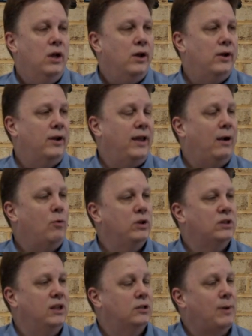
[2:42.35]
Uh, and I want to
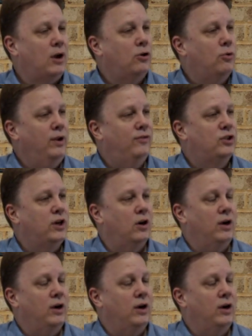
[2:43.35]
say this about Grief Share.